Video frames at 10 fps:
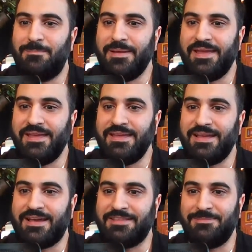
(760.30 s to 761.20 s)

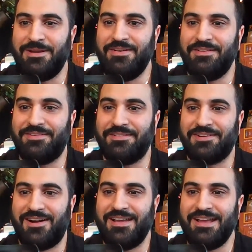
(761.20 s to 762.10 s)
B. Retmiri says,
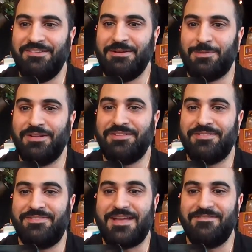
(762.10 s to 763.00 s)
hi, Henry. What is your
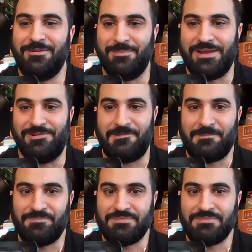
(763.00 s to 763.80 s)
favorite meal?